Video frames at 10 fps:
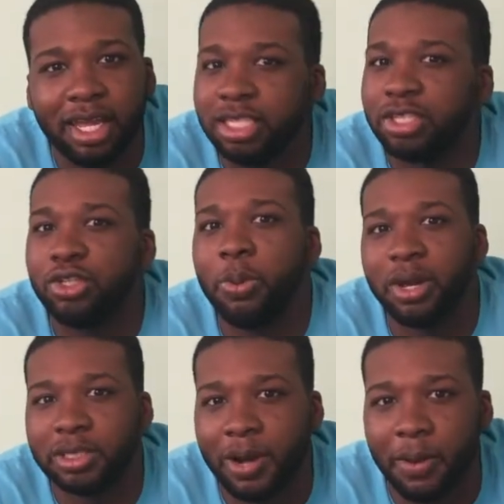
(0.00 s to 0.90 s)
Kids are super
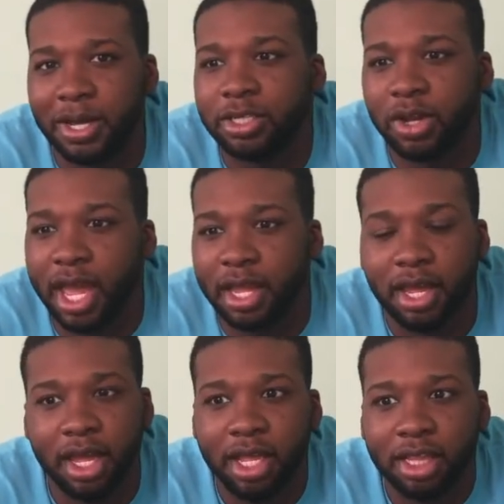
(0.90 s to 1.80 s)
inspiring because they're like,
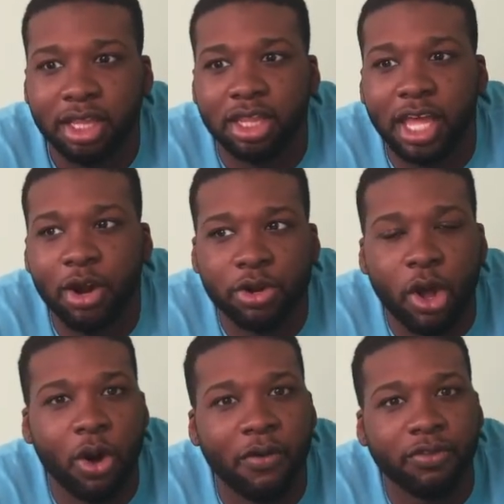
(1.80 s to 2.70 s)
they don't
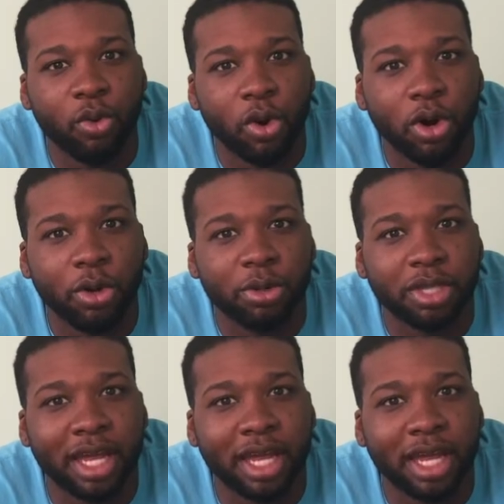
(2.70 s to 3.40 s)
know of the world